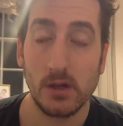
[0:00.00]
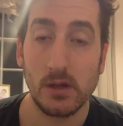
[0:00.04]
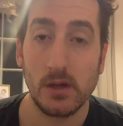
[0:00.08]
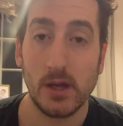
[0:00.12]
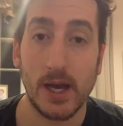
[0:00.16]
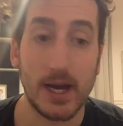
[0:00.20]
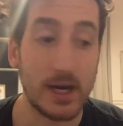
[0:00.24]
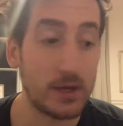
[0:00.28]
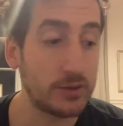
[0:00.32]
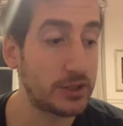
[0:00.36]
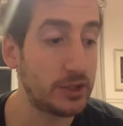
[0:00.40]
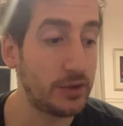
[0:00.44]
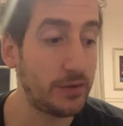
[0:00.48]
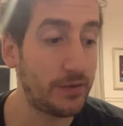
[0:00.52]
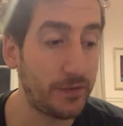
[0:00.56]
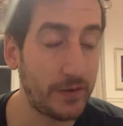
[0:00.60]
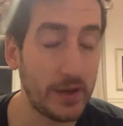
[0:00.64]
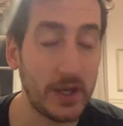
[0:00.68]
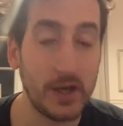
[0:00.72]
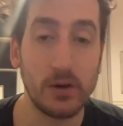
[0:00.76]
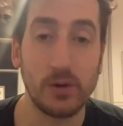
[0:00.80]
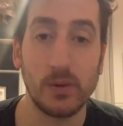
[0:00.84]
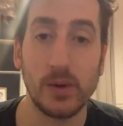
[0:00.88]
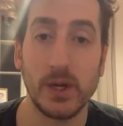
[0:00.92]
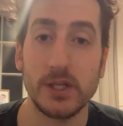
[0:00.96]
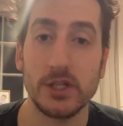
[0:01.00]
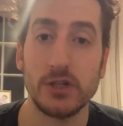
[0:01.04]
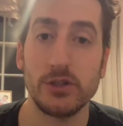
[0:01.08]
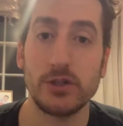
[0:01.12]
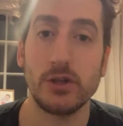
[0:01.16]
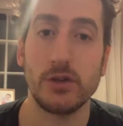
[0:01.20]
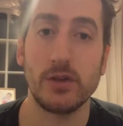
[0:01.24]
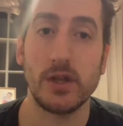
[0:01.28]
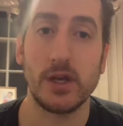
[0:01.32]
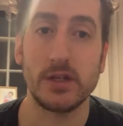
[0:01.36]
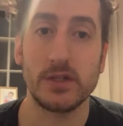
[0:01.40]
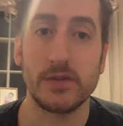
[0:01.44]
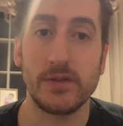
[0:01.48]
How do you feel when you
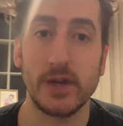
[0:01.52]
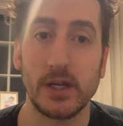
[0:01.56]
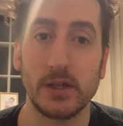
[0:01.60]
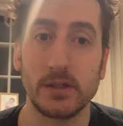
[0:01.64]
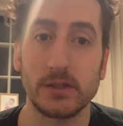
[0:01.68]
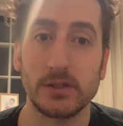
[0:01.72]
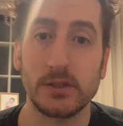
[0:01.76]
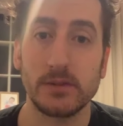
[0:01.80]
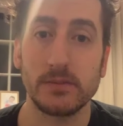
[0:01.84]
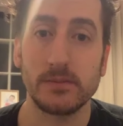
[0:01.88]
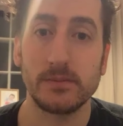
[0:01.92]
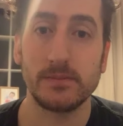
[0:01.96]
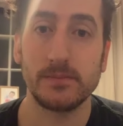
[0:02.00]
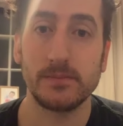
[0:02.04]
do those things?